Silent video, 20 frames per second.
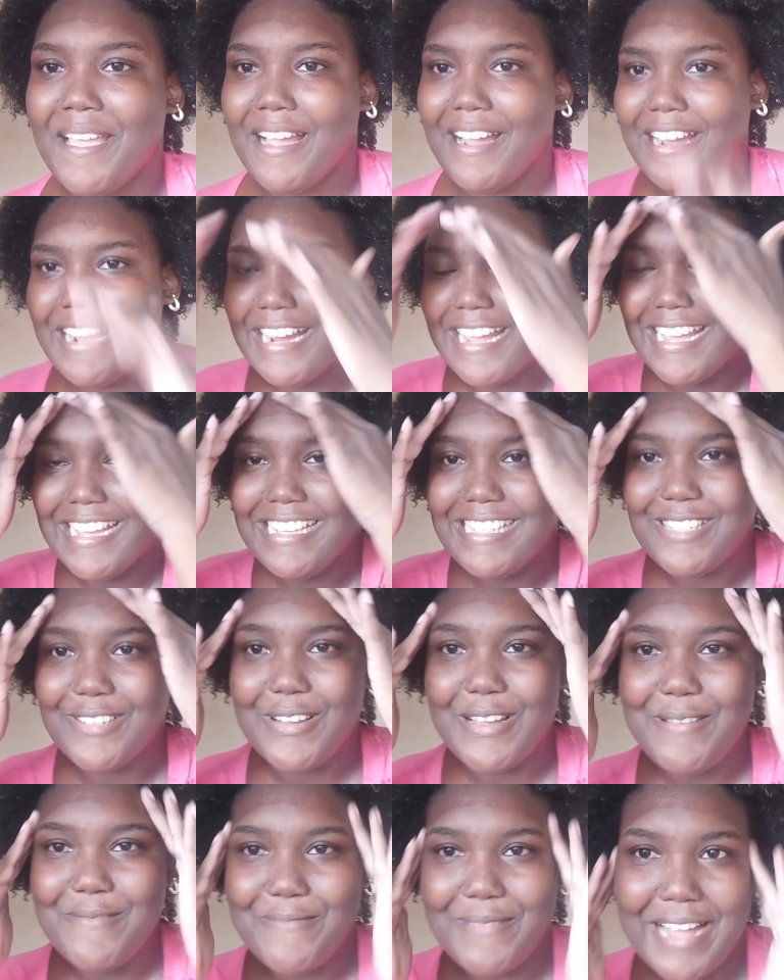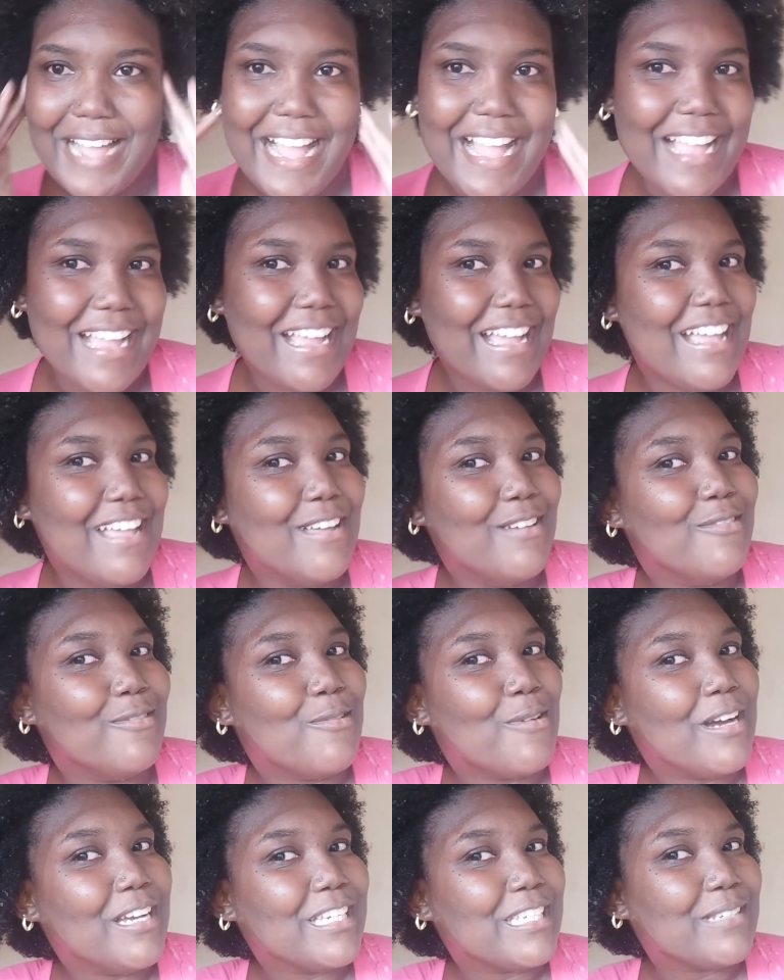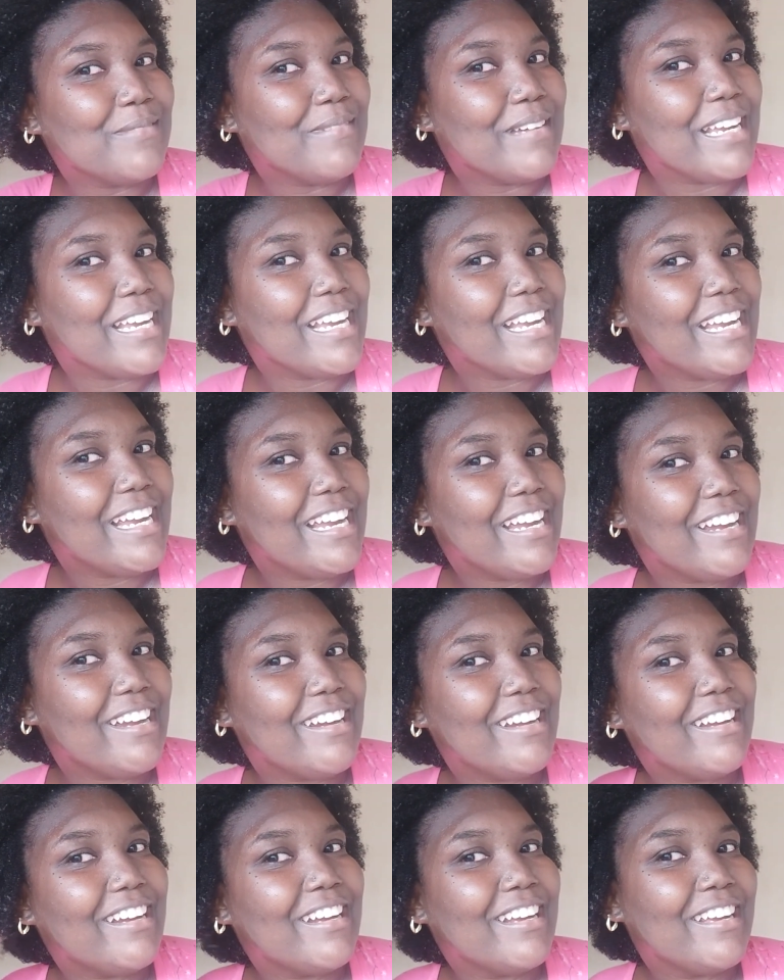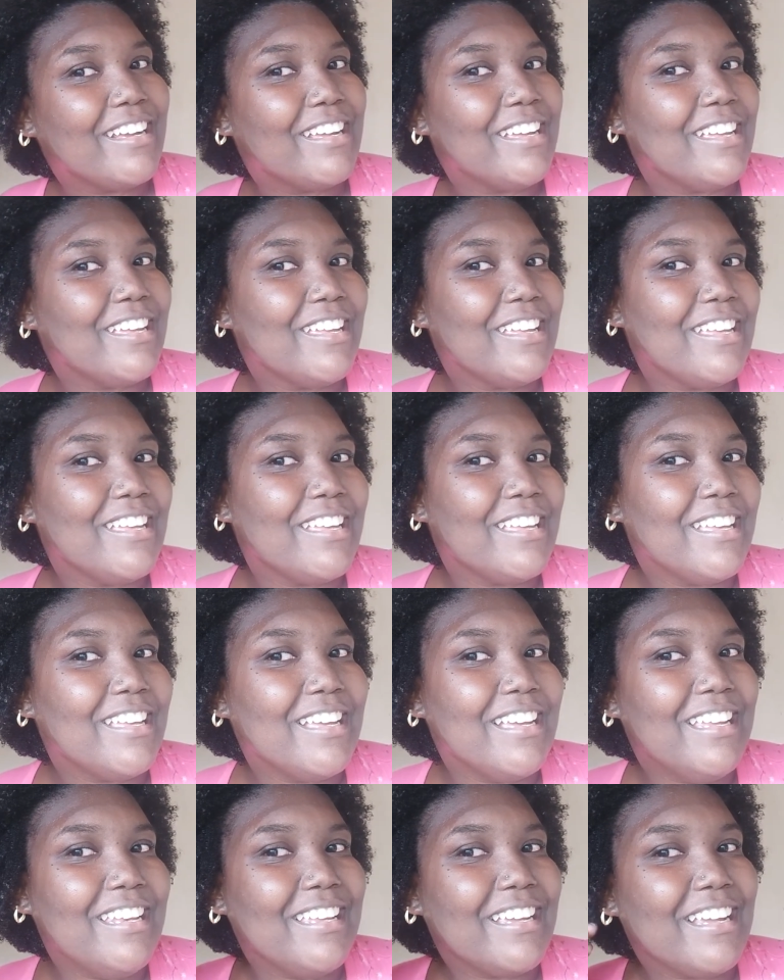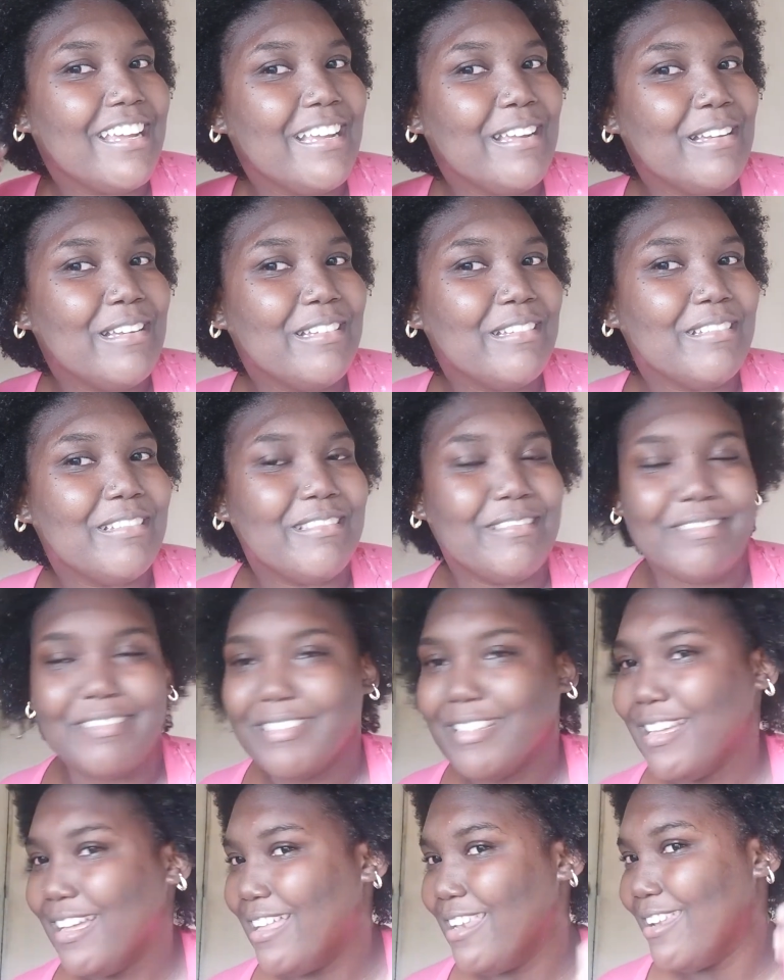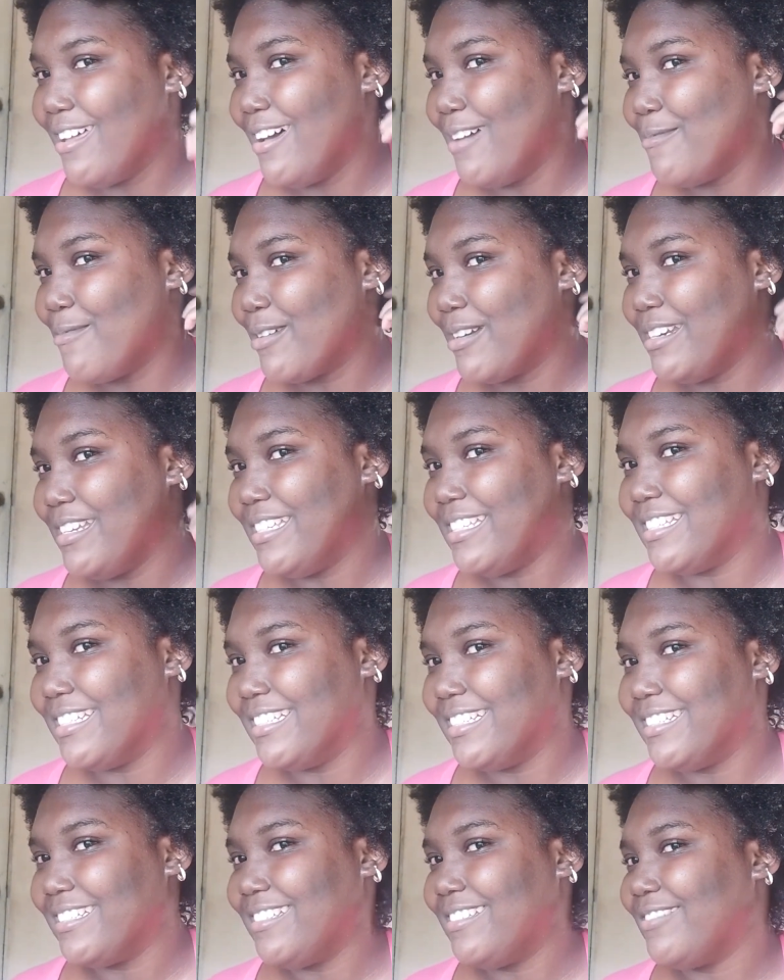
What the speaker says: Alright guys, so I'm back. I've washed my hair. It's looking a lot more decent.